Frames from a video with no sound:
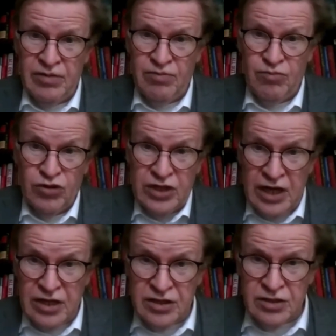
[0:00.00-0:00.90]

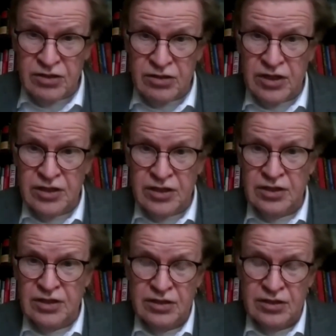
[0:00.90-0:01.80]
mortality
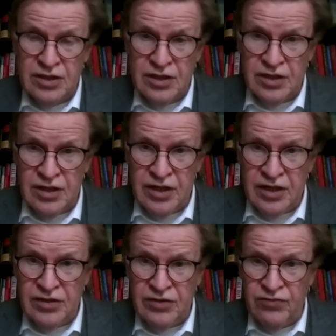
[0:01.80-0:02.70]
crisis in the
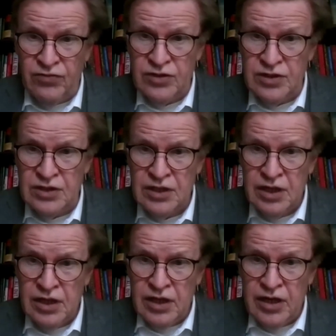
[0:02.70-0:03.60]
1840s
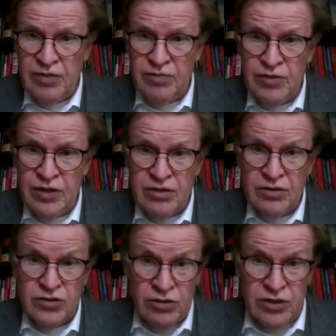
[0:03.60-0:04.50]

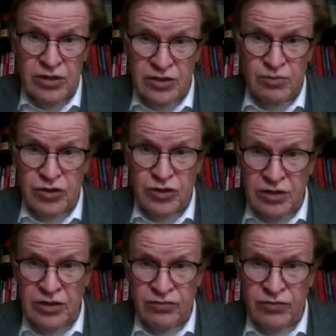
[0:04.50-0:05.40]
that generates a
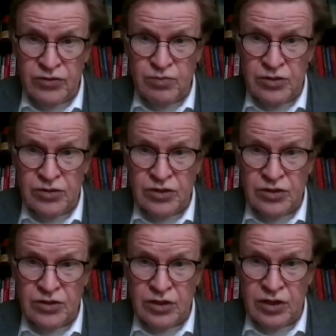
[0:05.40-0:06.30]
productive
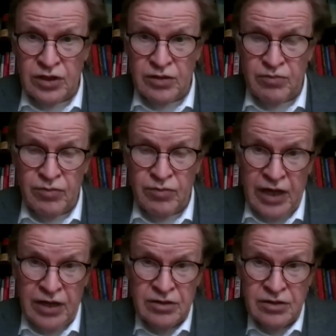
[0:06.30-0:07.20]
response
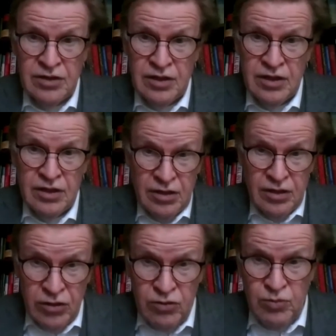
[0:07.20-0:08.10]
and
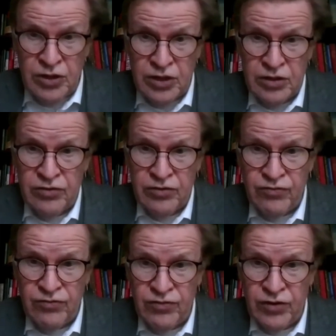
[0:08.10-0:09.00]
an opening of